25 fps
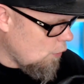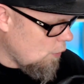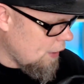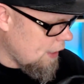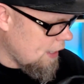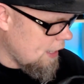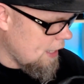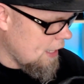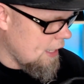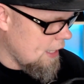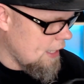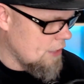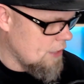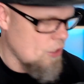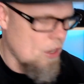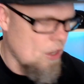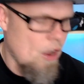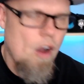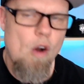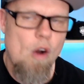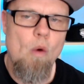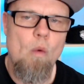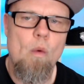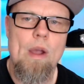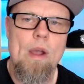is
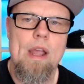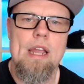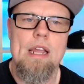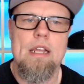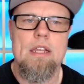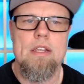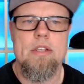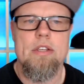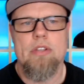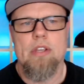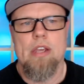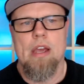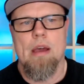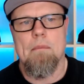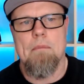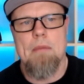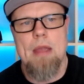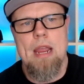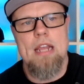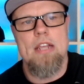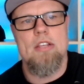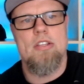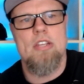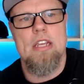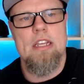always
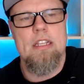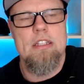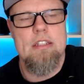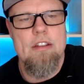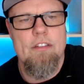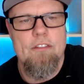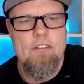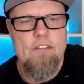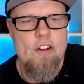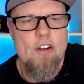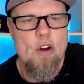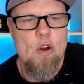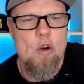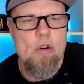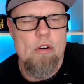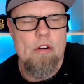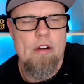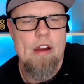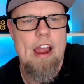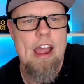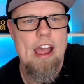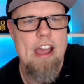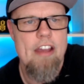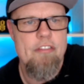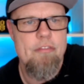amazing to
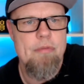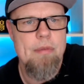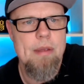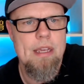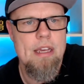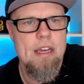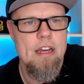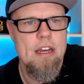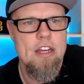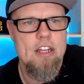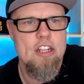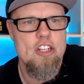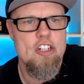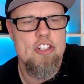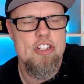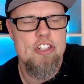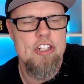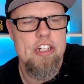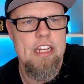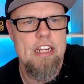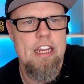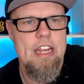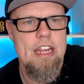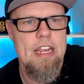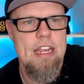photograph because
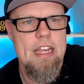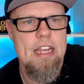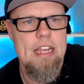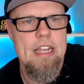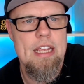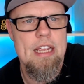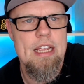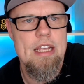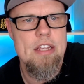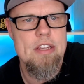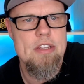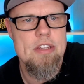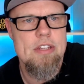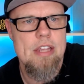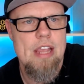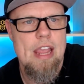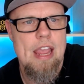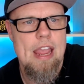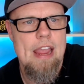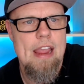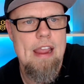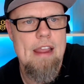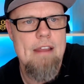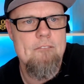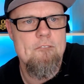she is
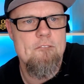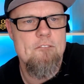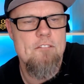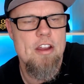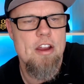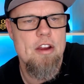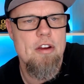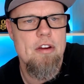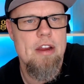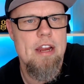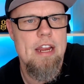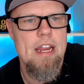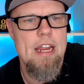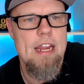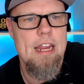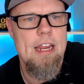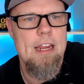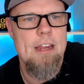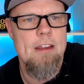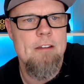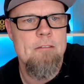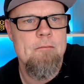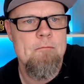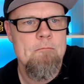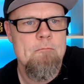a
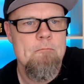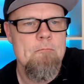very